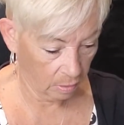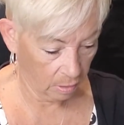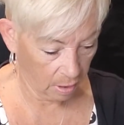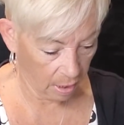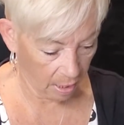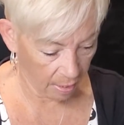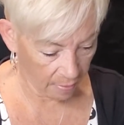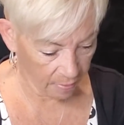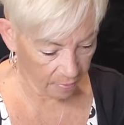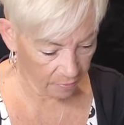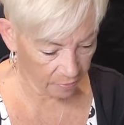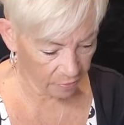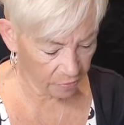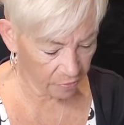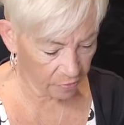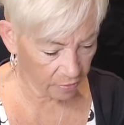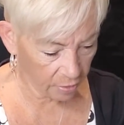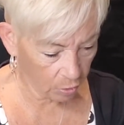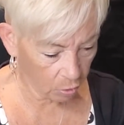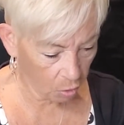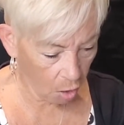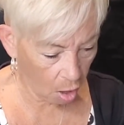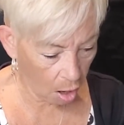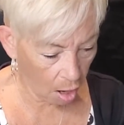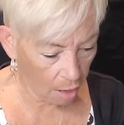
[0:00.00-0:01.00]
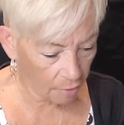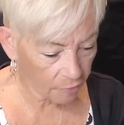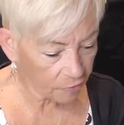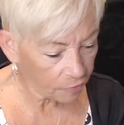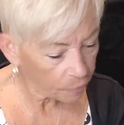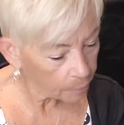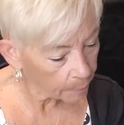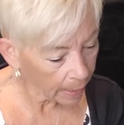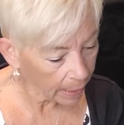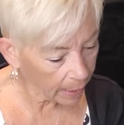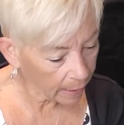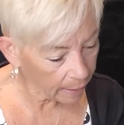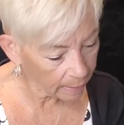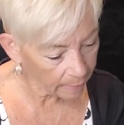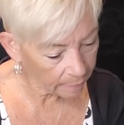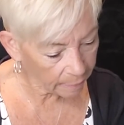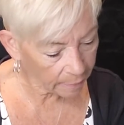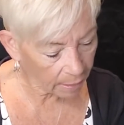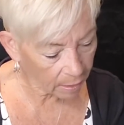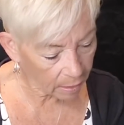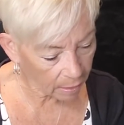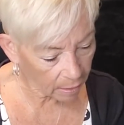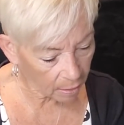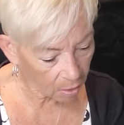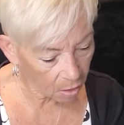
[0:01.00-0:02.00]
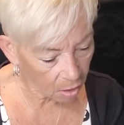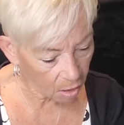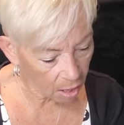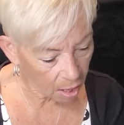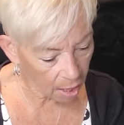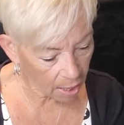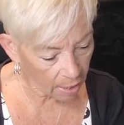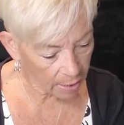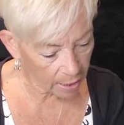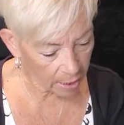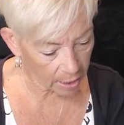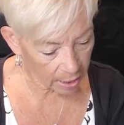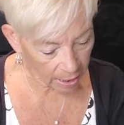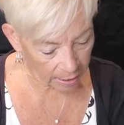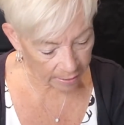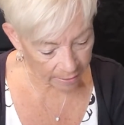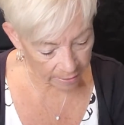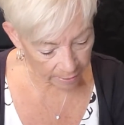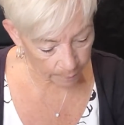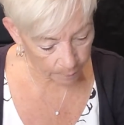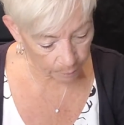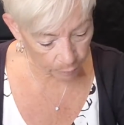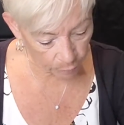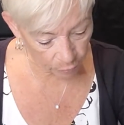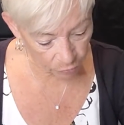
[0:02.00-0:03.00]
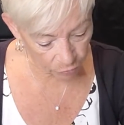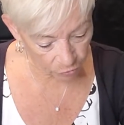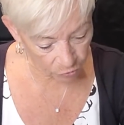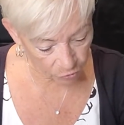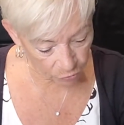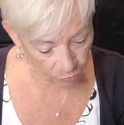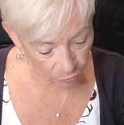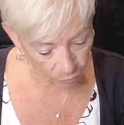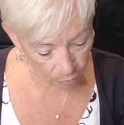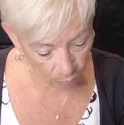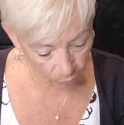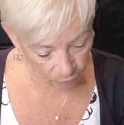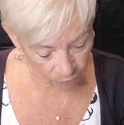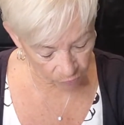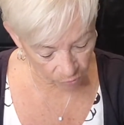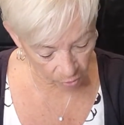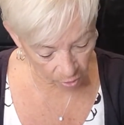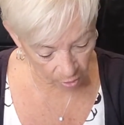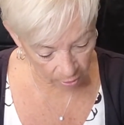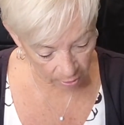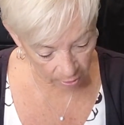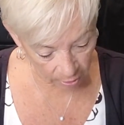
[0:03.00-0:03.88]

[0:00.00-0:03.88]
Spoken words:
And this is a gloss paint that I got, and I did put 2 coats on